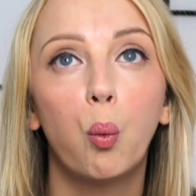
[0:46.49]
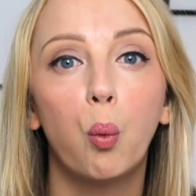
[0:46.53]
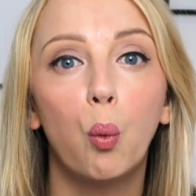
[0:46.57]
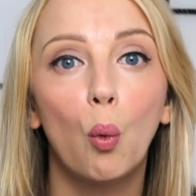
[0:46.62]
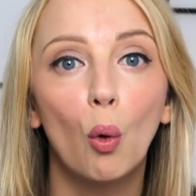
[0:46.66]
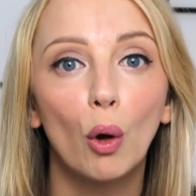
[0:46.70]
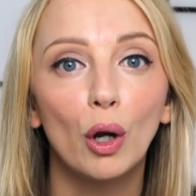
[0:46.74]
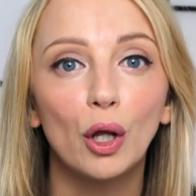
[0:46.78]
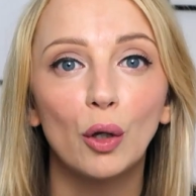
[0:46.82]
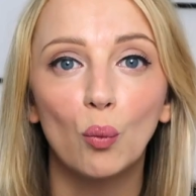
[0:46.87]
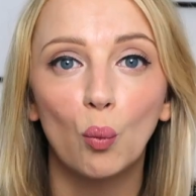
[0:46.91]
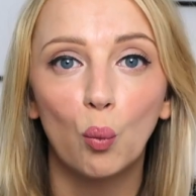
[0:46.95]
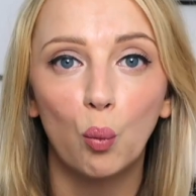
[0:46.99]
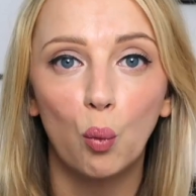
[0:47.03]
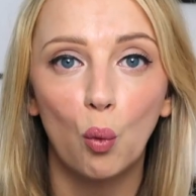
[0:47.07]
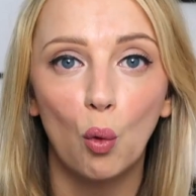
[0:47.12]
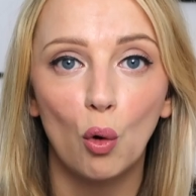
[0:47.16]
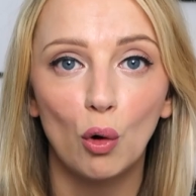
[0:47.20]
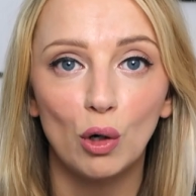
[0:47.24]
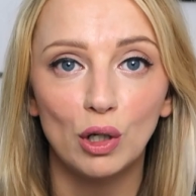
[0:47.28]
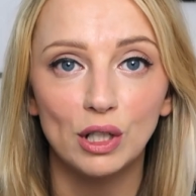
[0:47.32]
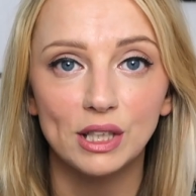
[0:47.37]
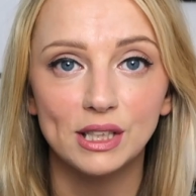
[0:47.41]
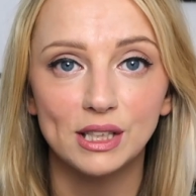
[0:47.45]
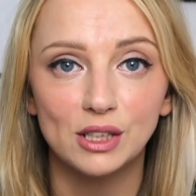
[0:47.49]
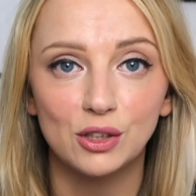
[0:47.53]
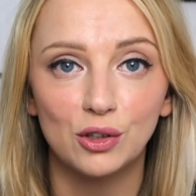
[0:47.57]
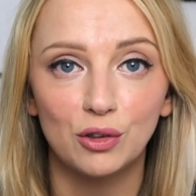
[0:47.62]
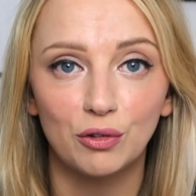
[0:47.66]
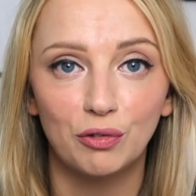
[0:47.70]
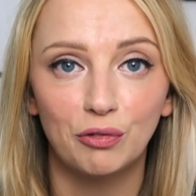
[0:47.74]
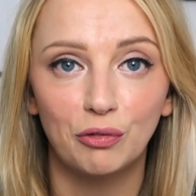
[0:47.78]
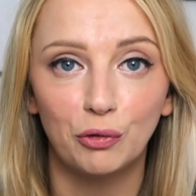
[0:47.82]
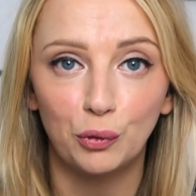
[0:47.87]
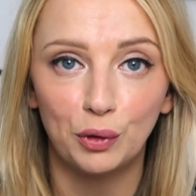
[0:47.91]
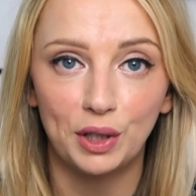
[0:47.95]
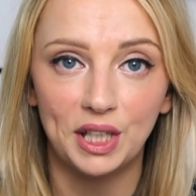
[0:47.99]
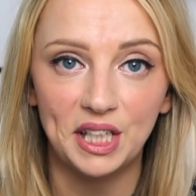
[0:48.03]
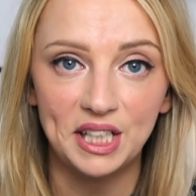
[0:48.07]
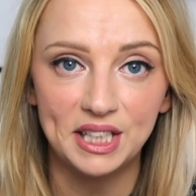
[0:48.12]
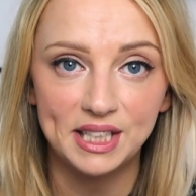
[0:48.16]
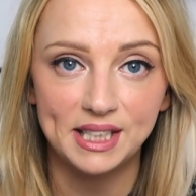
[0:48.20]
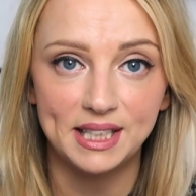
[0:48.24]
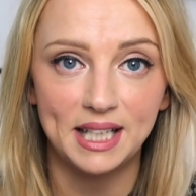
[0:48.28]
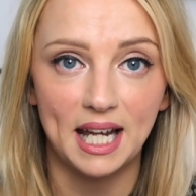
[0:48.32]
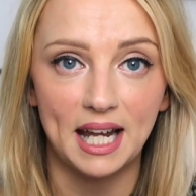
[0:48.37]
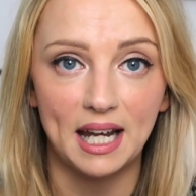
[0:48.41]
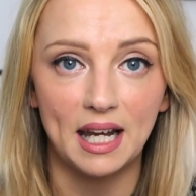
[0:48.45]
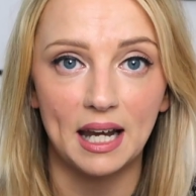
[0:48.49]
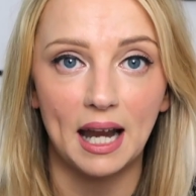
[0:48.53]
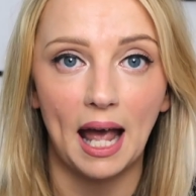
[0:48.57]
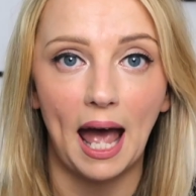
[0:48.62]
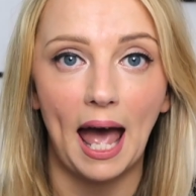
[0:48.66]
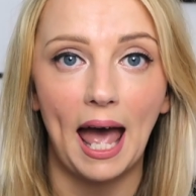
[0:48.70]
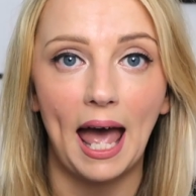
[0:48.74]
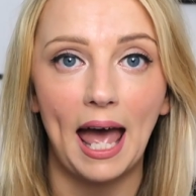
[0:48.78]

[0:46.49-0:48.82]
what it was to a full extent.